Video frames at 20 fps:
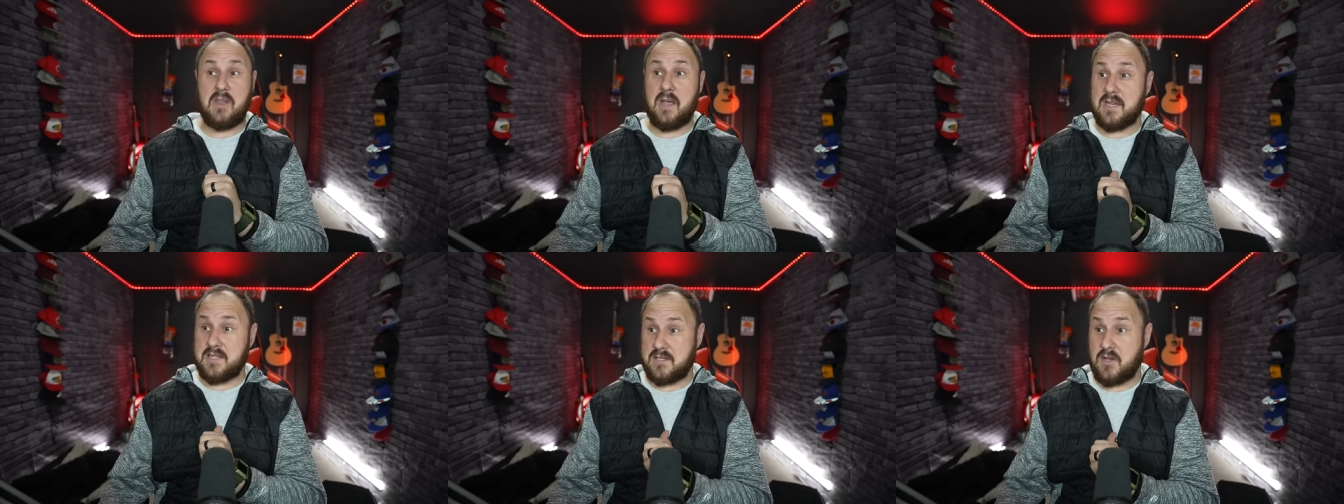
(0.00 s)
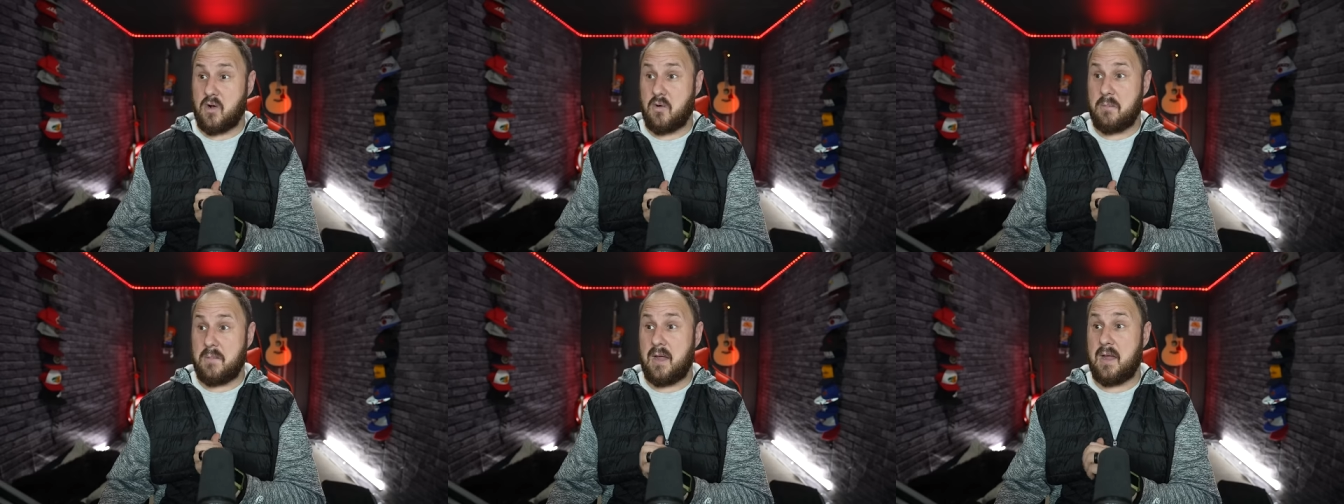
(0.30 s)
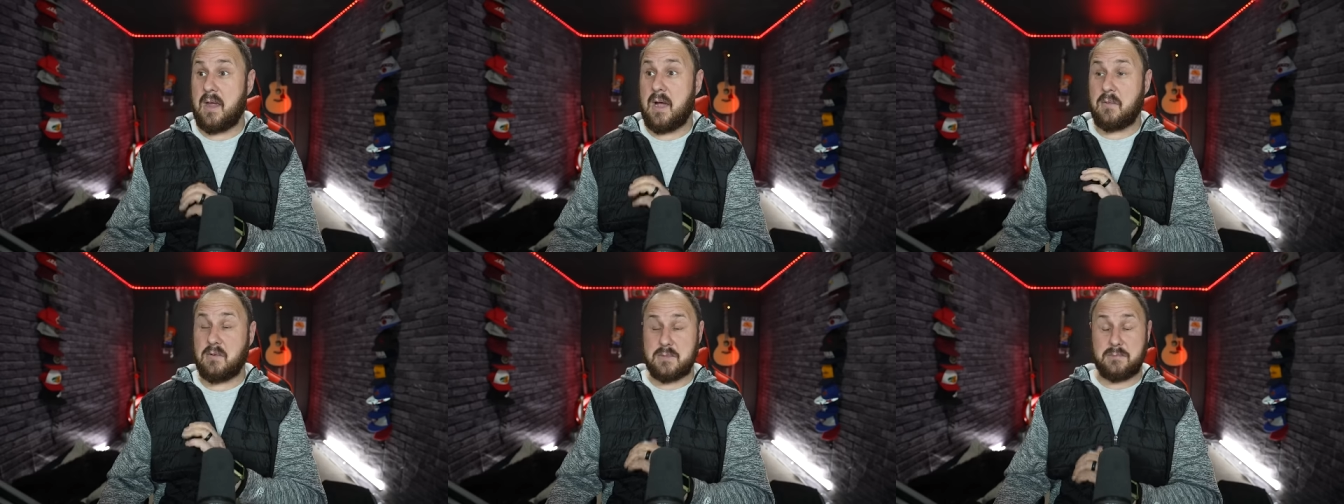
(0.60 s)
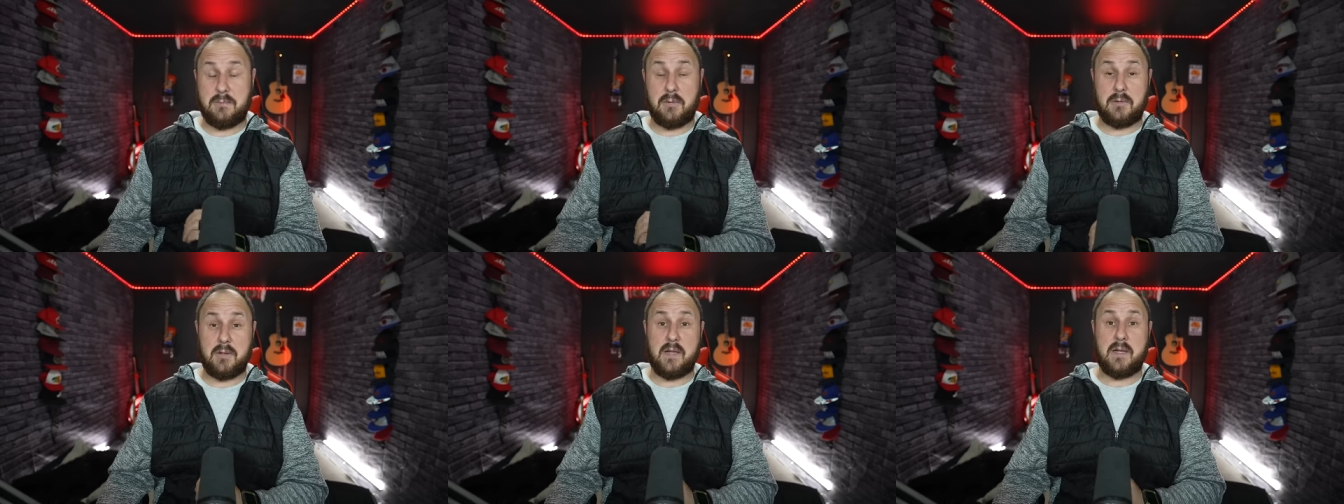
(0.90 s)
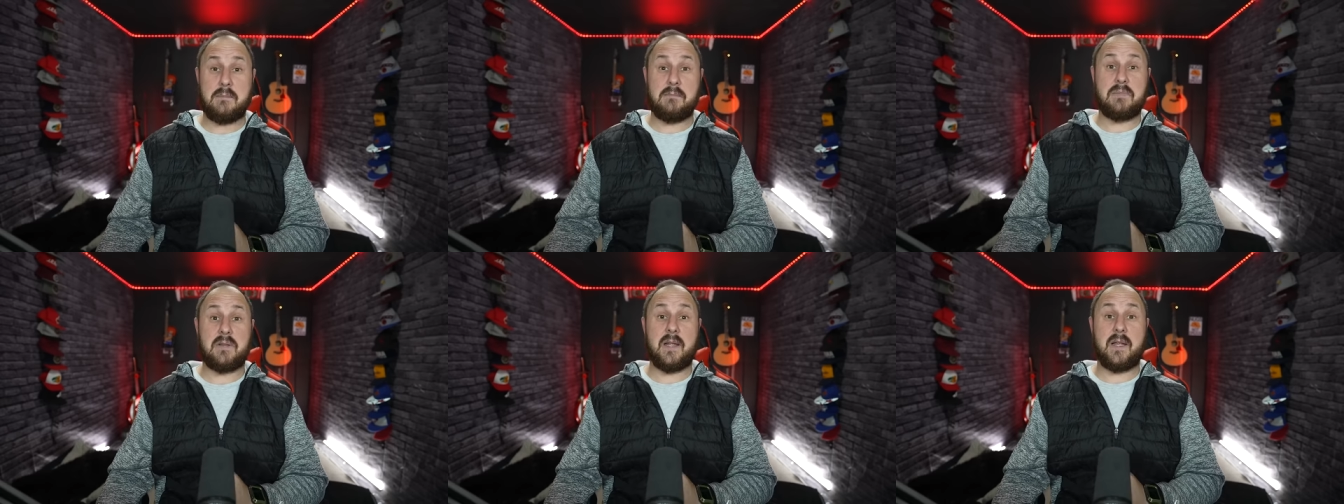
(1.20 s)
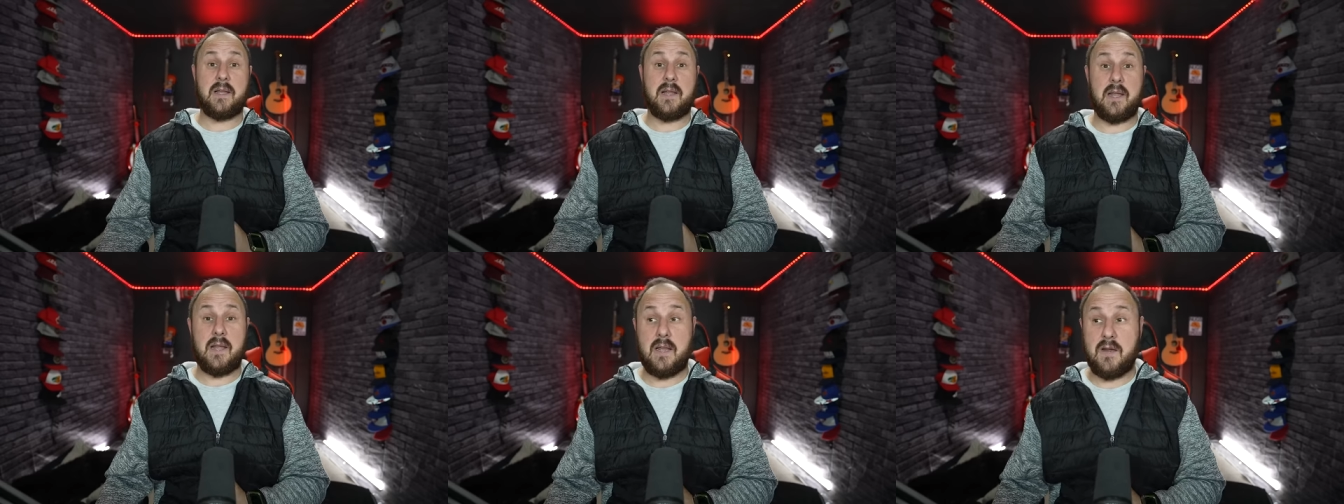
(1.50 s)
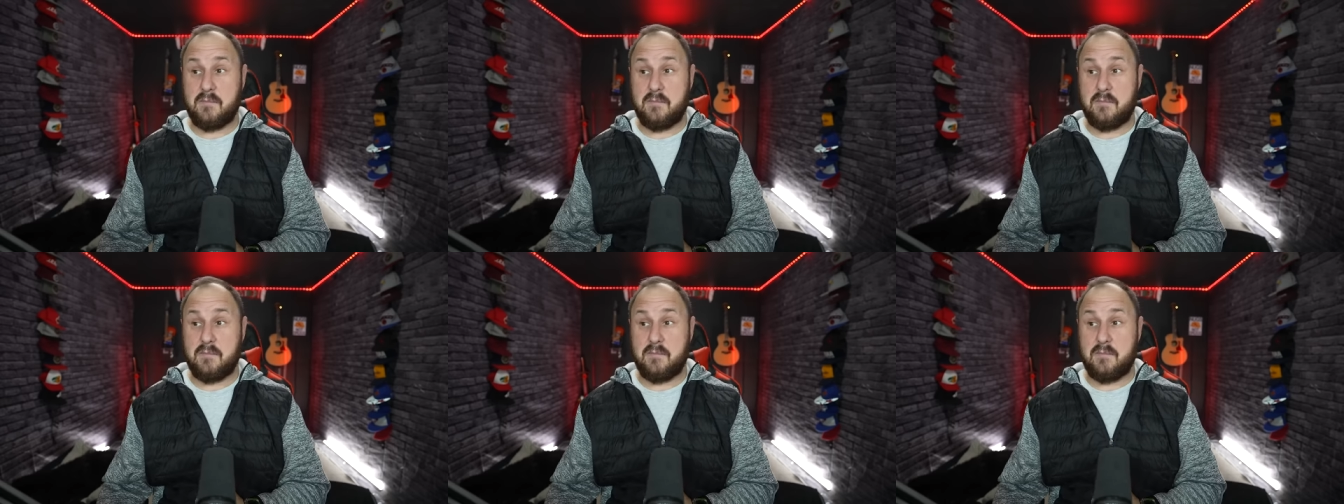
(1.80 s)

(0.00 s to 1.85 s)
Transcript: You guys know me. I was bullied completely.